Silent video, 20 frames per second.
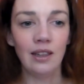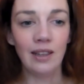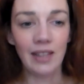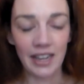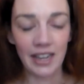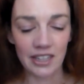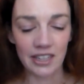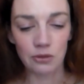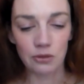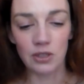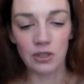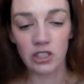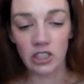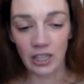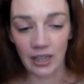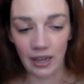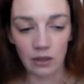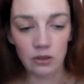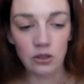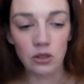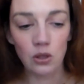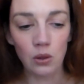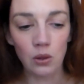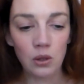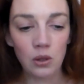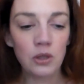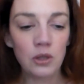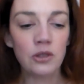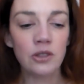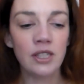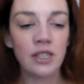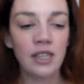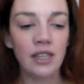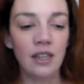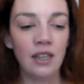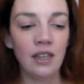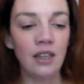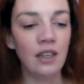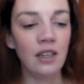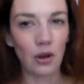letters reaching out to Audrey,
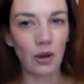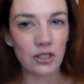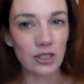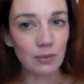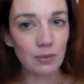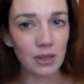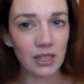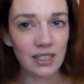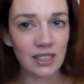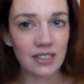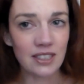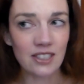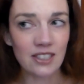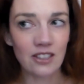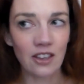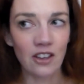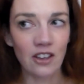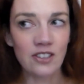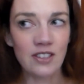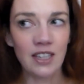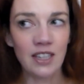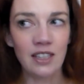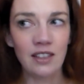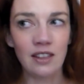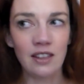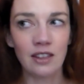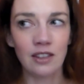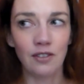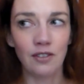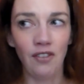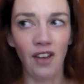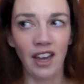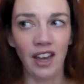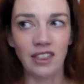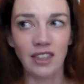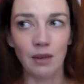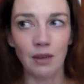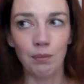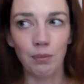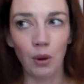possibly discussing the
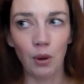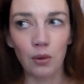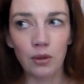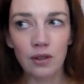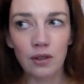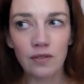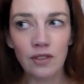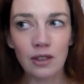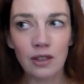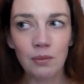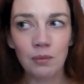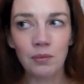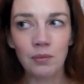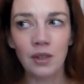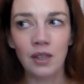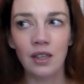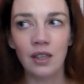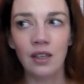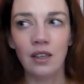fact that both of them